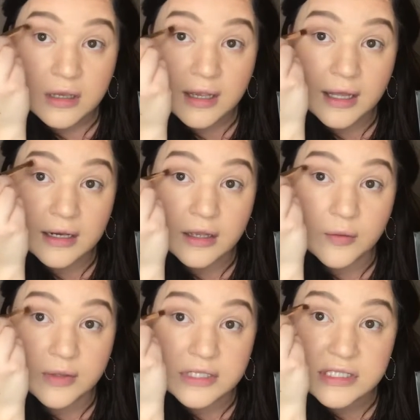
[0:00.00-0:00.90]
Kind of
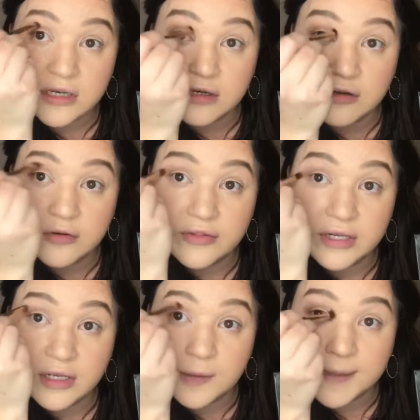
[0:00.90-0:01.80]
go in a circle, then
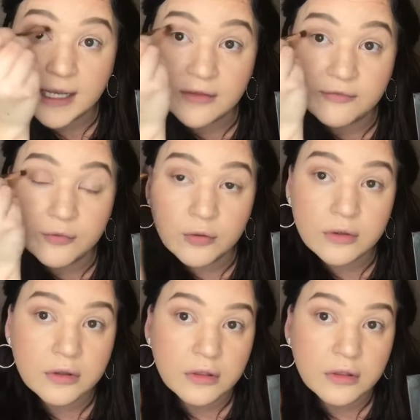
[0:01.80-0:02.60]
I go back and forth.